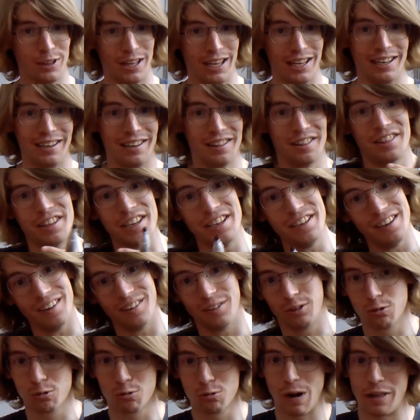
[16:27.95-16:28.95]
than
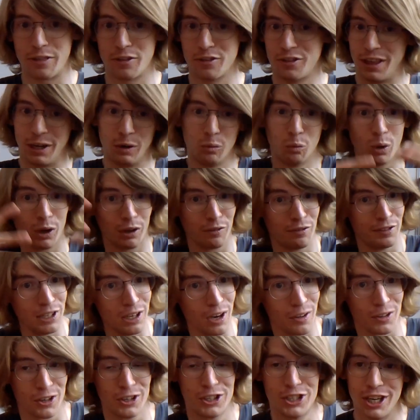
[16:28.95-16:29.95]
one of the
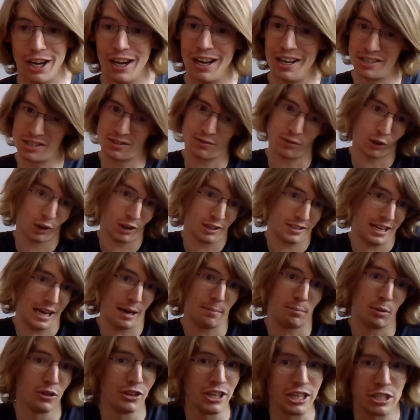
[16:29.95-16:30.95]
other chas. For
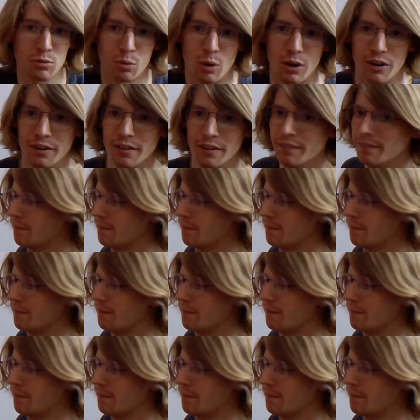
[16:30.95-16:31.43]
example, this one.